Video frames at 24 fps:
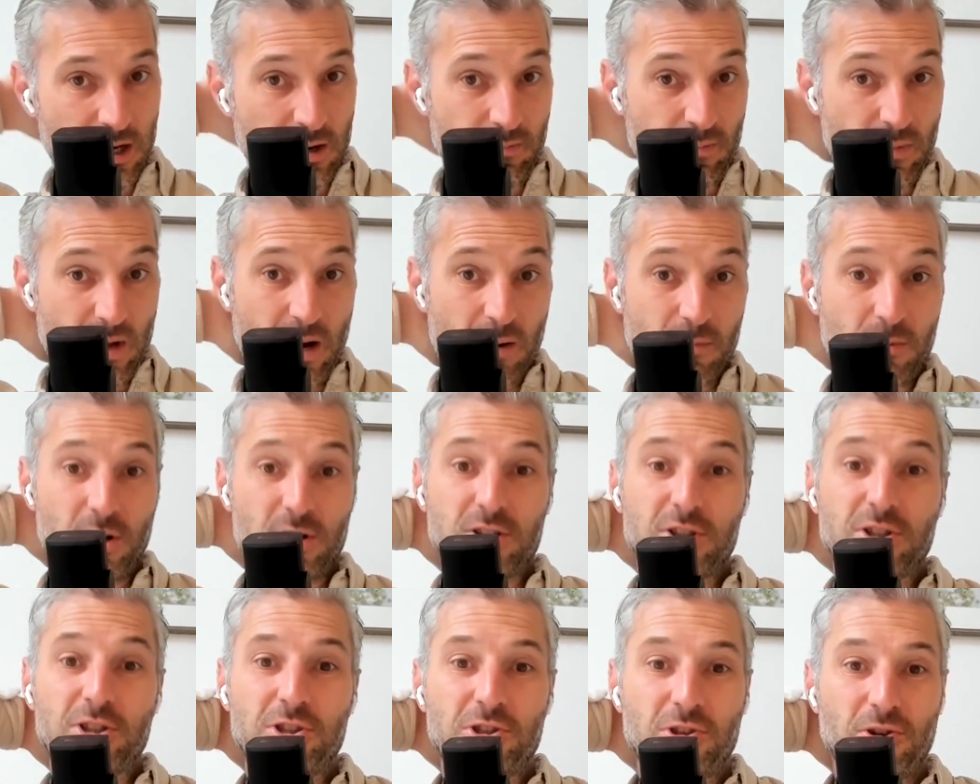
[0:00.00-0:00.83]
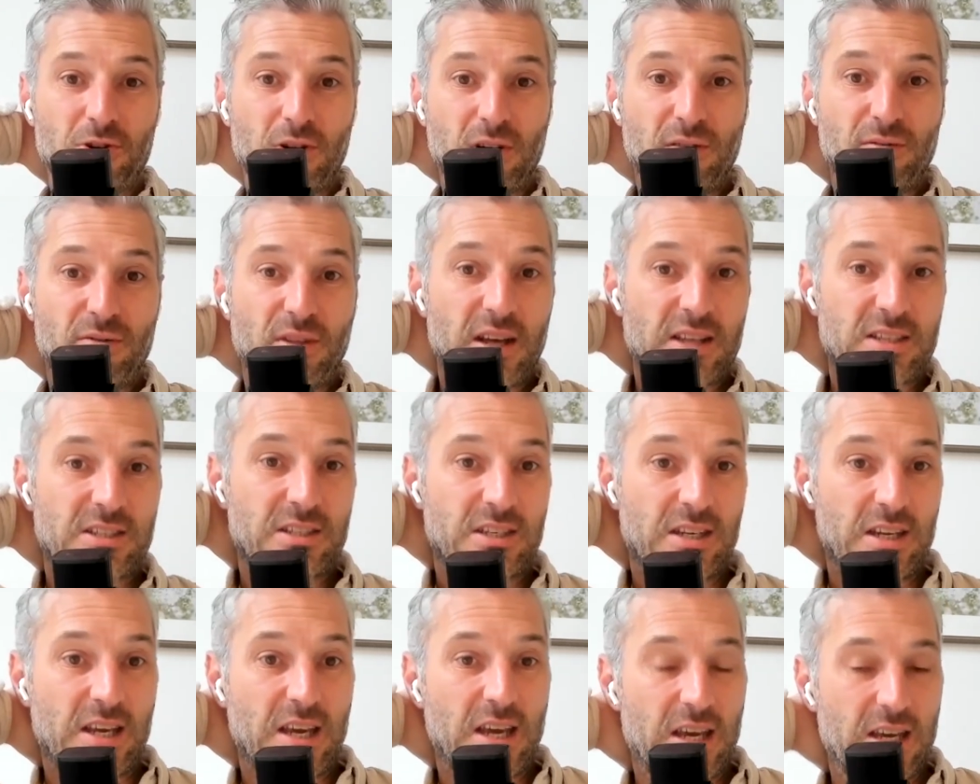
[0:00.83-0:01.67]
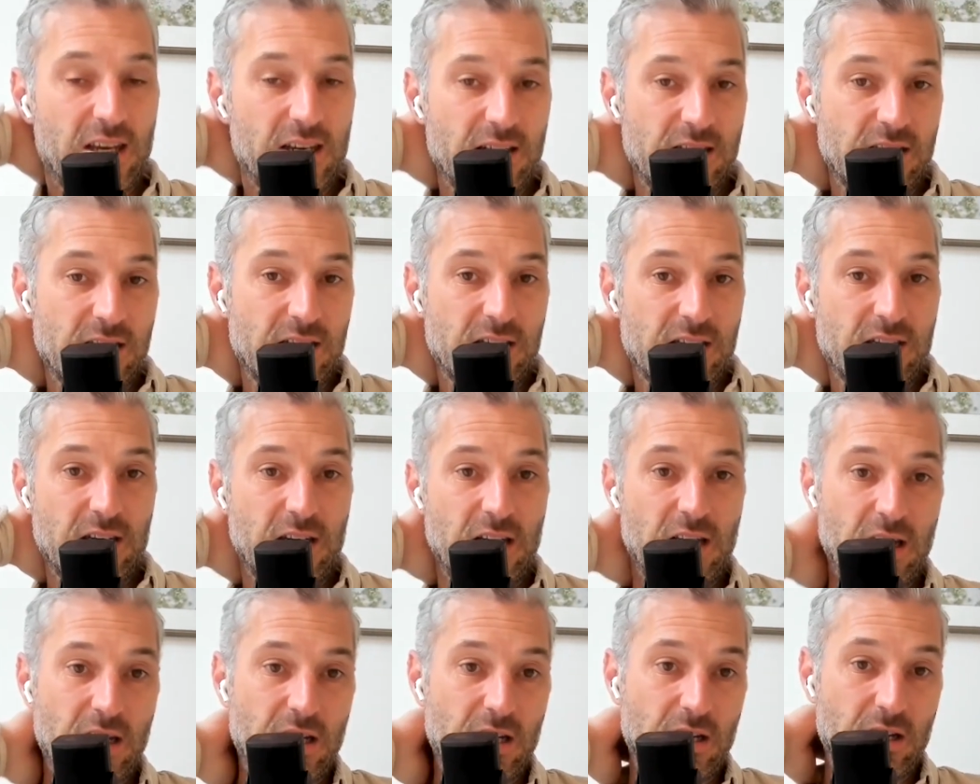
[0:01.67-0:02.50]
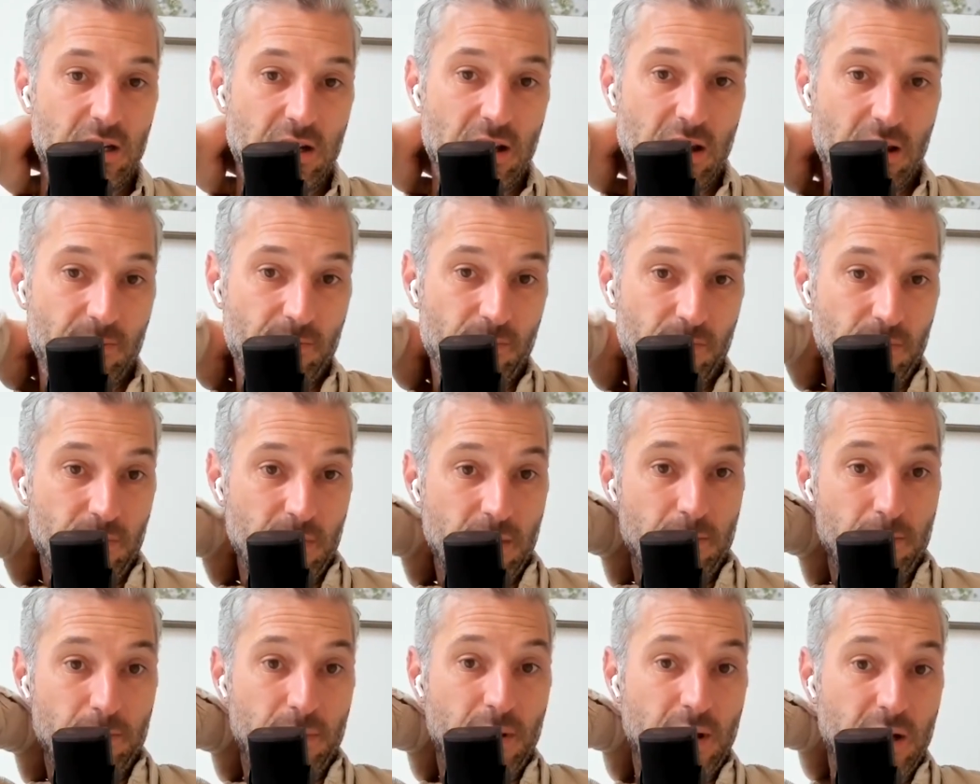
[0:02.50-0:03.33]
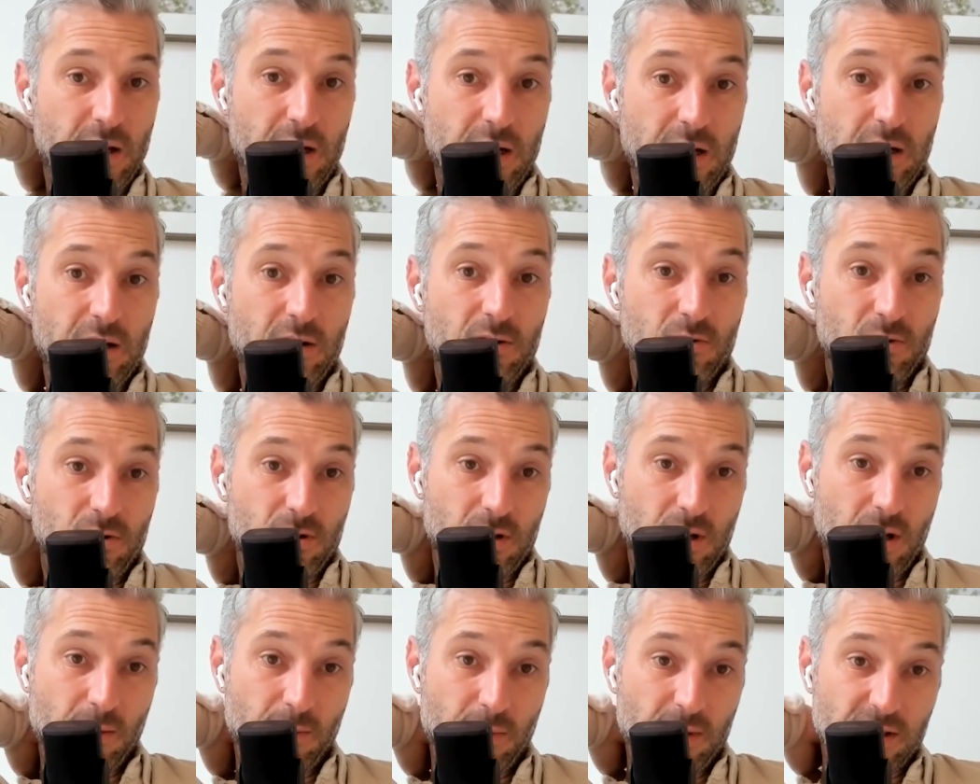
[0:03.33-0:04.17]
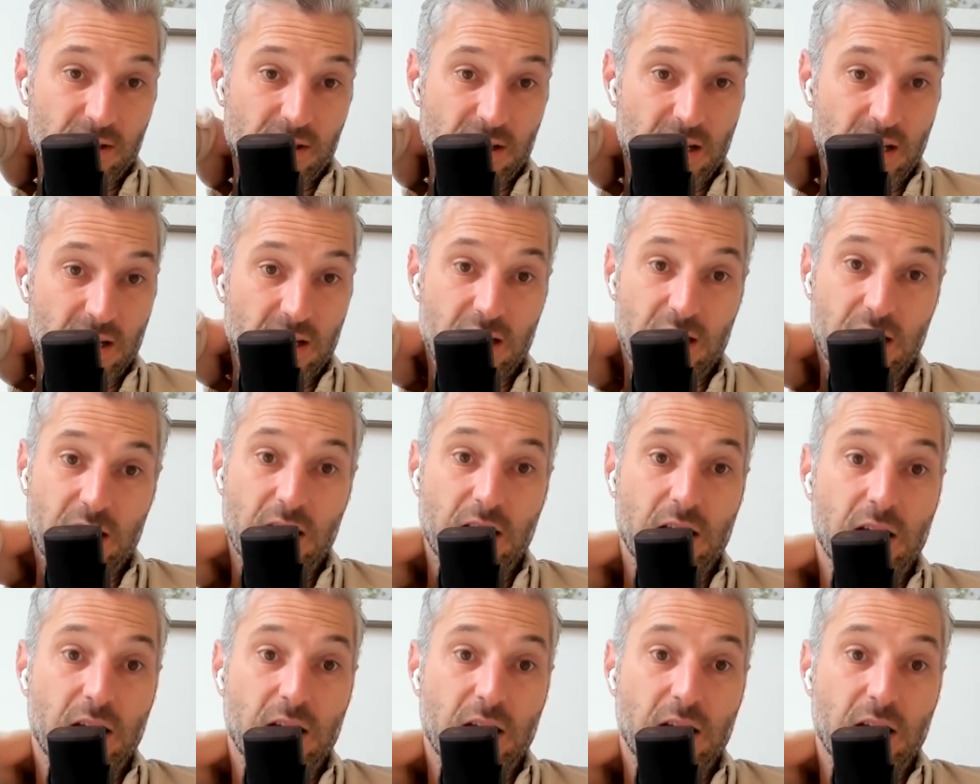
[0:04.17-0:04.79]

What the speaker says: I'm not sure if that's the case in pain or MSK